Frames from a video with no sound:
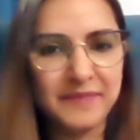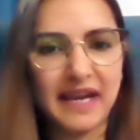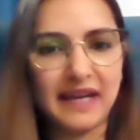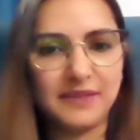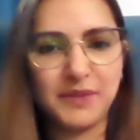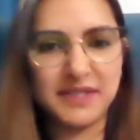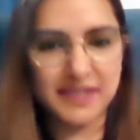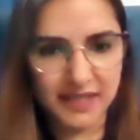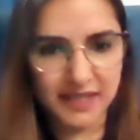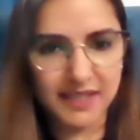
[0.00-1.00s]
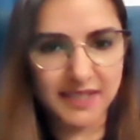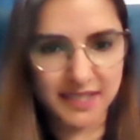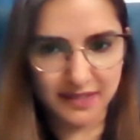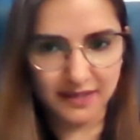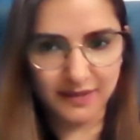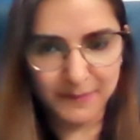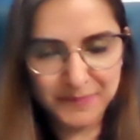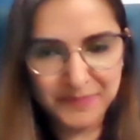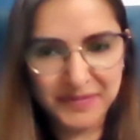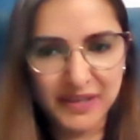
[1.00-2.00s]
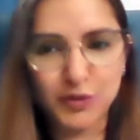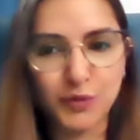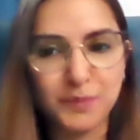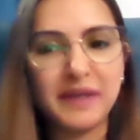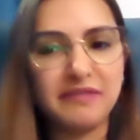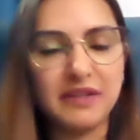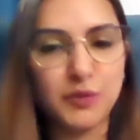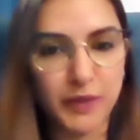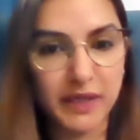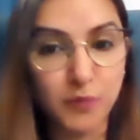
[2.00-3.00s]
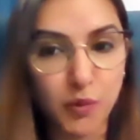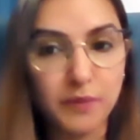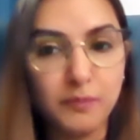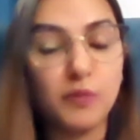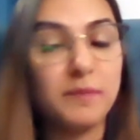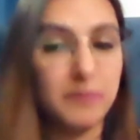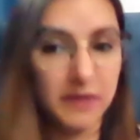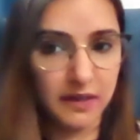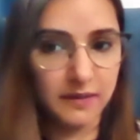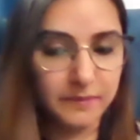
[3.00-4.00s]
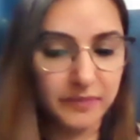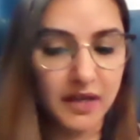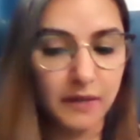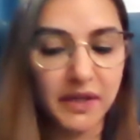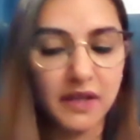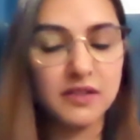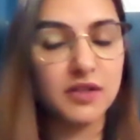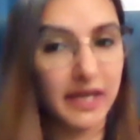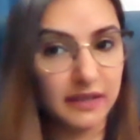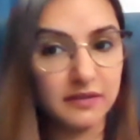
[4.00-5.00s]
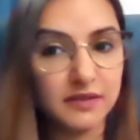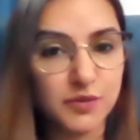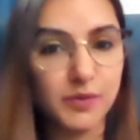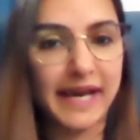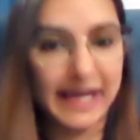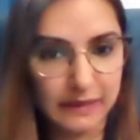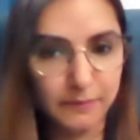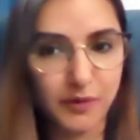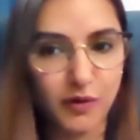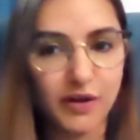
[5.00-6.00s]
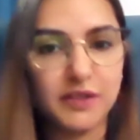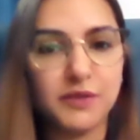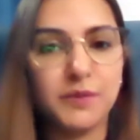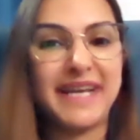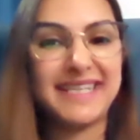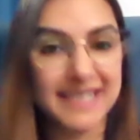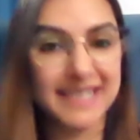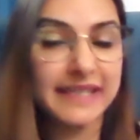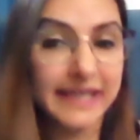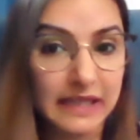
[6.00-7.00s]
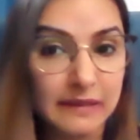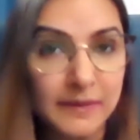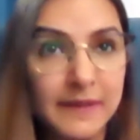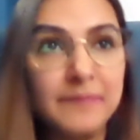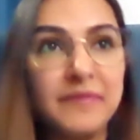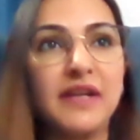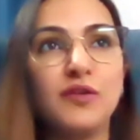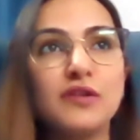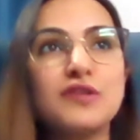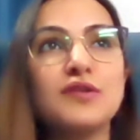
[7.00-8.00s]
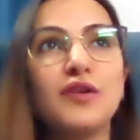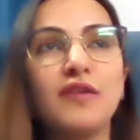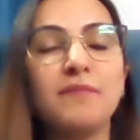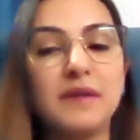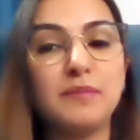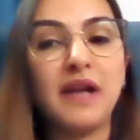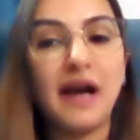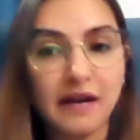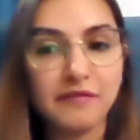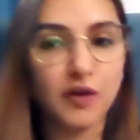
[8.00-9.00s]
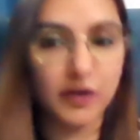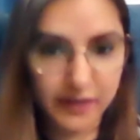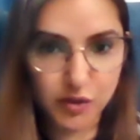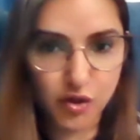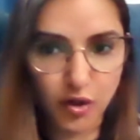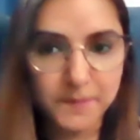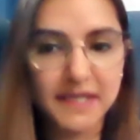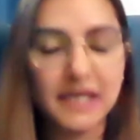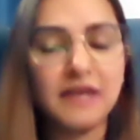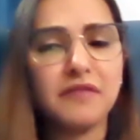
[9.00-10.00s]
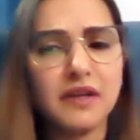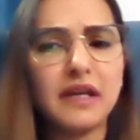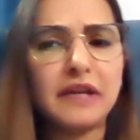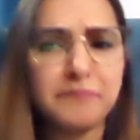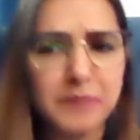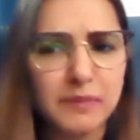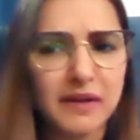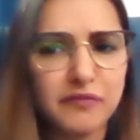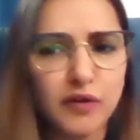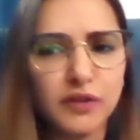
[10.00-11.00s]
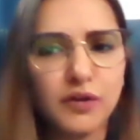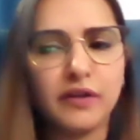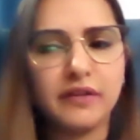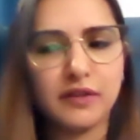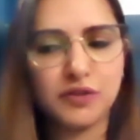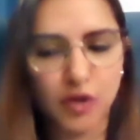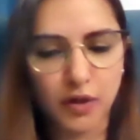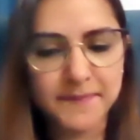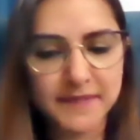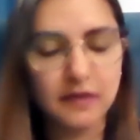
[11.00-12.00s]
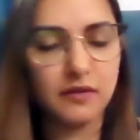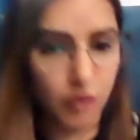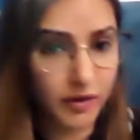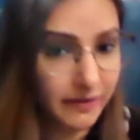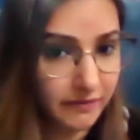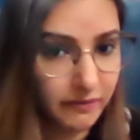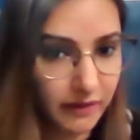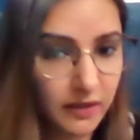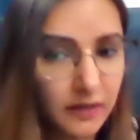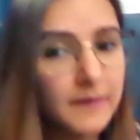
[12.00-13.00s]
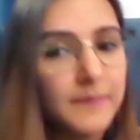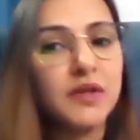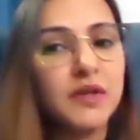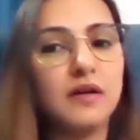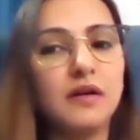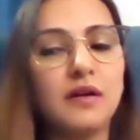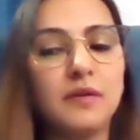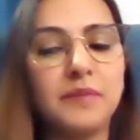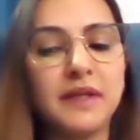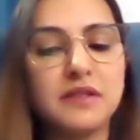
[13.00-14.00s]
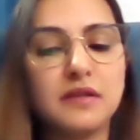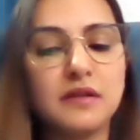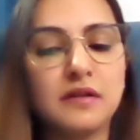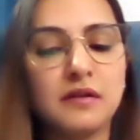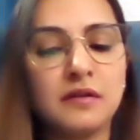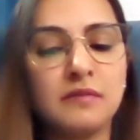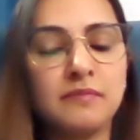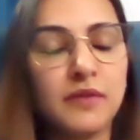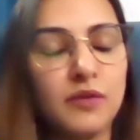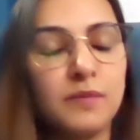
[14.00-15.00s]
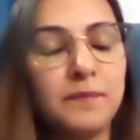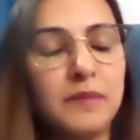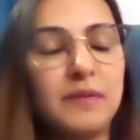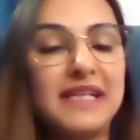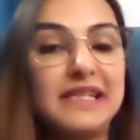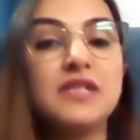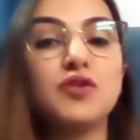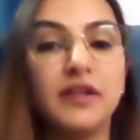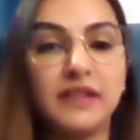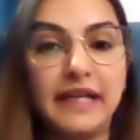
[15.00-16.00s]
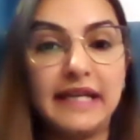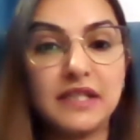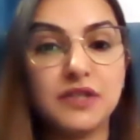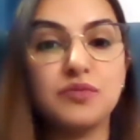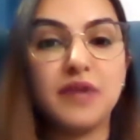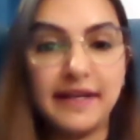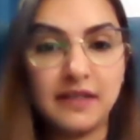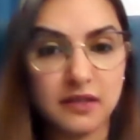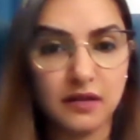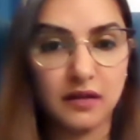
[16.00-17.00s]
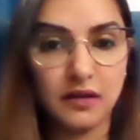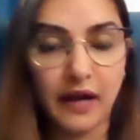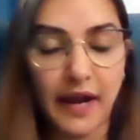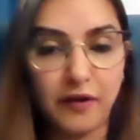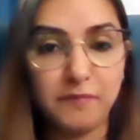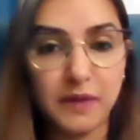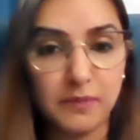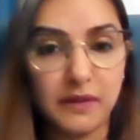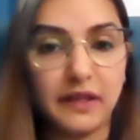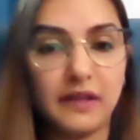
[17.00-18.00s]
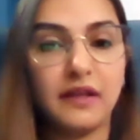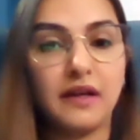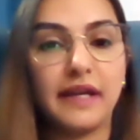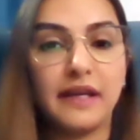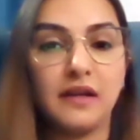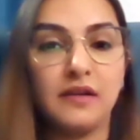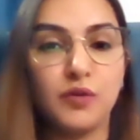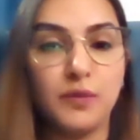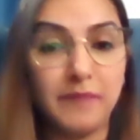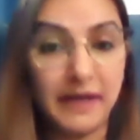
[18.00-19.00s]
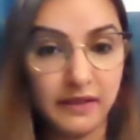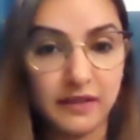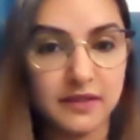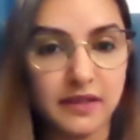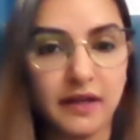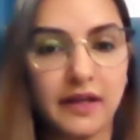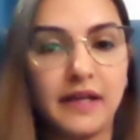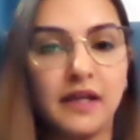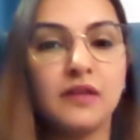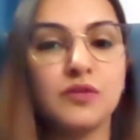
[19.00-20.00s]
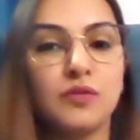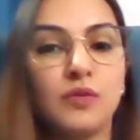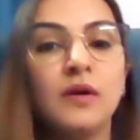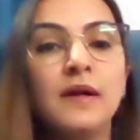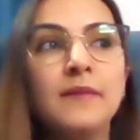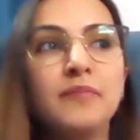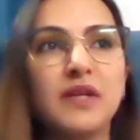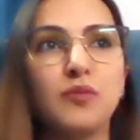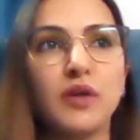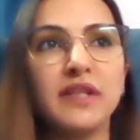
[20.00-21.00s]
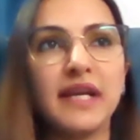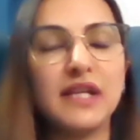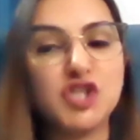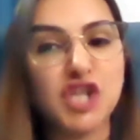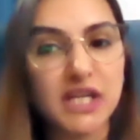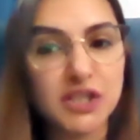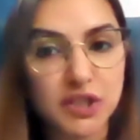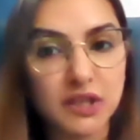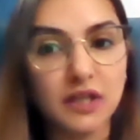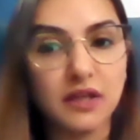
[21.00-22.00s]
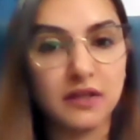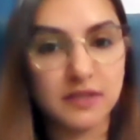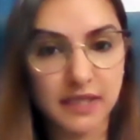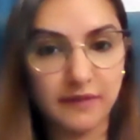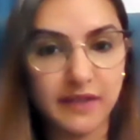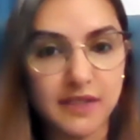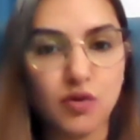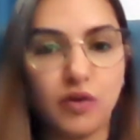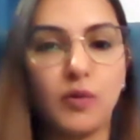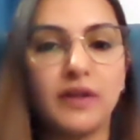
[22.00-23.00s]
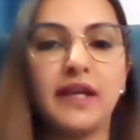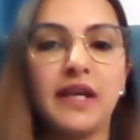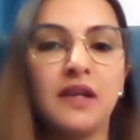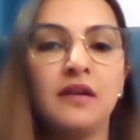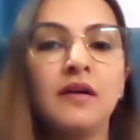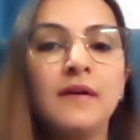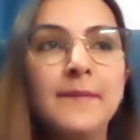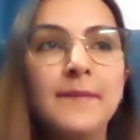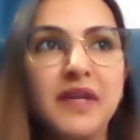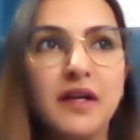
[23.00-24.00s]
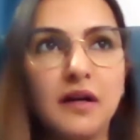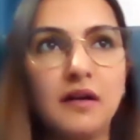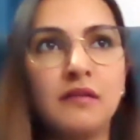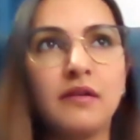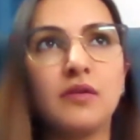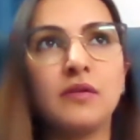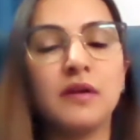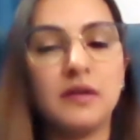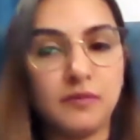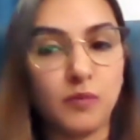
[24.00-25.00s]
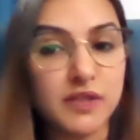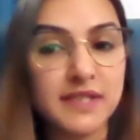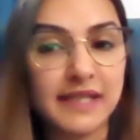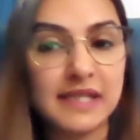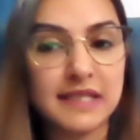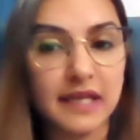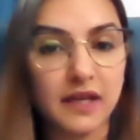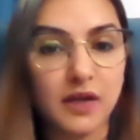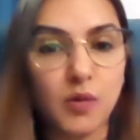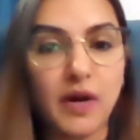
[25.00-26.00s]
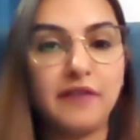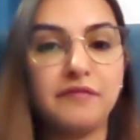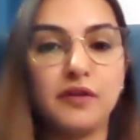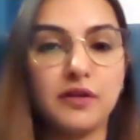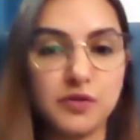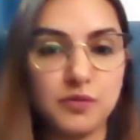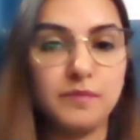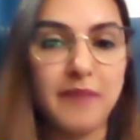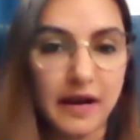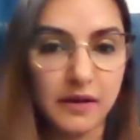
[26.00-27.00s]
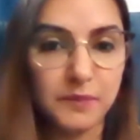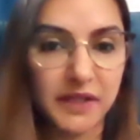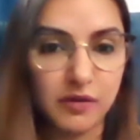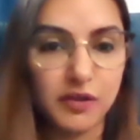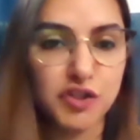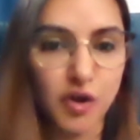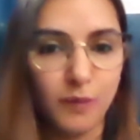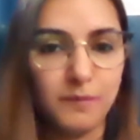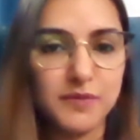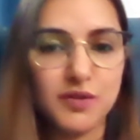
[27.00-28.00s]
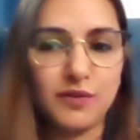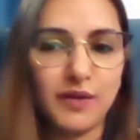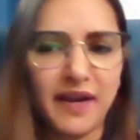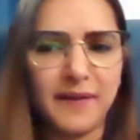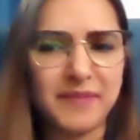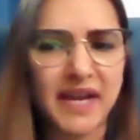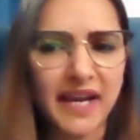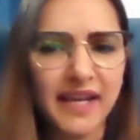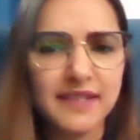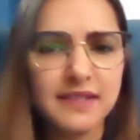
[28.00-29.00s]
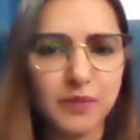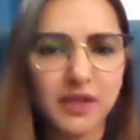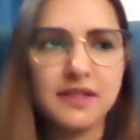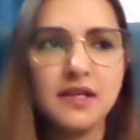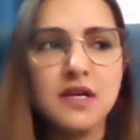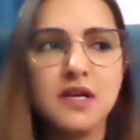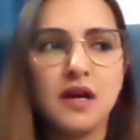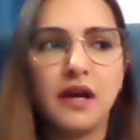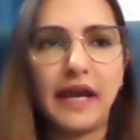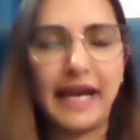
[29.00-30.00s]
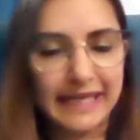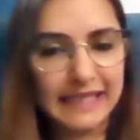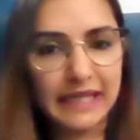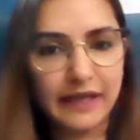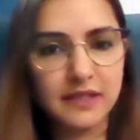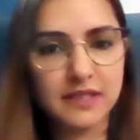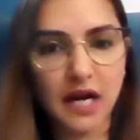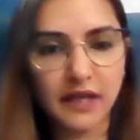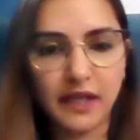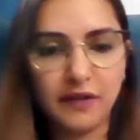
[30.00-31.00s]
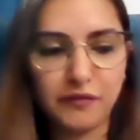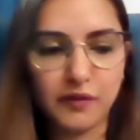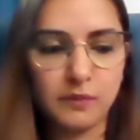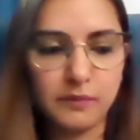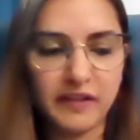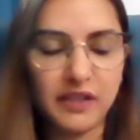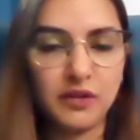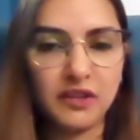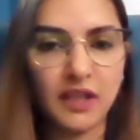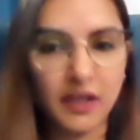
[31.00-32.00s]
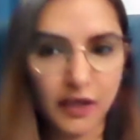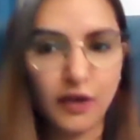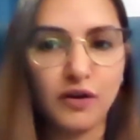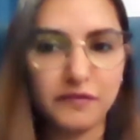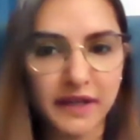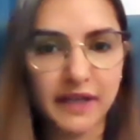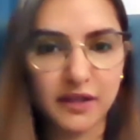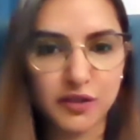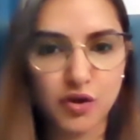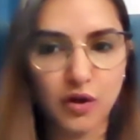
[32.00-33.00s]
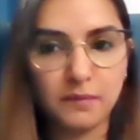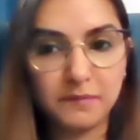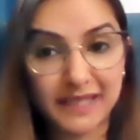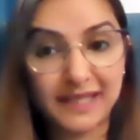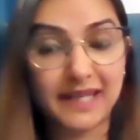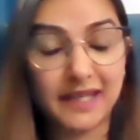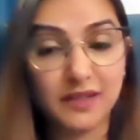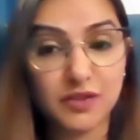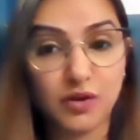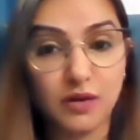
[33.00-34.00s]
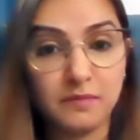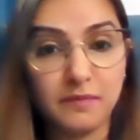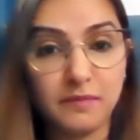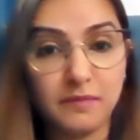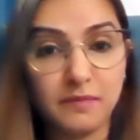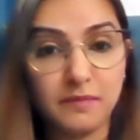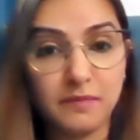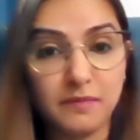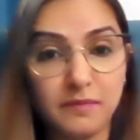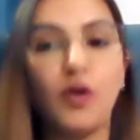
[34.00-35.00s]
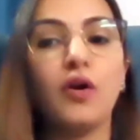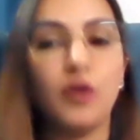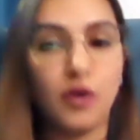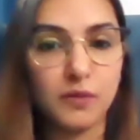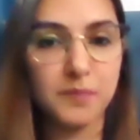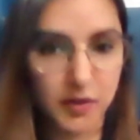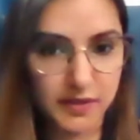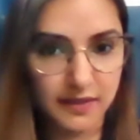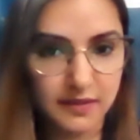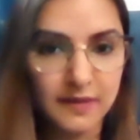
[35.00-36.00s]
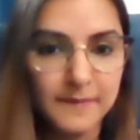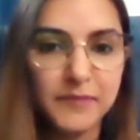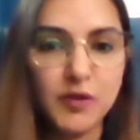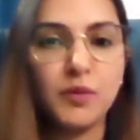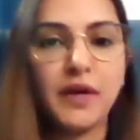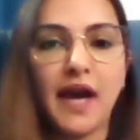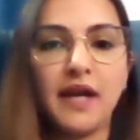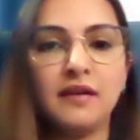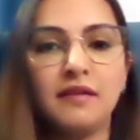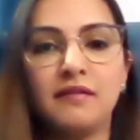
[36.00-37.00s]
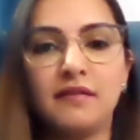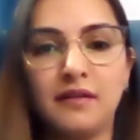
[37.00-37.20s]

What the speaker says: And we see this group even growing more. More people are coming together to help or to extend help. And also a lot of people have got their jobs. If people have not got their jobs, not everyone, but people at least got connected to right kind of people. They are getting good mentors. They are getting to know that what they can change in their CVs or what they can, what skills they can acquire to bag a particular job. So yeah, I guess because anything starting from when you're thinking of getting a job till getting a job is a long process. You can,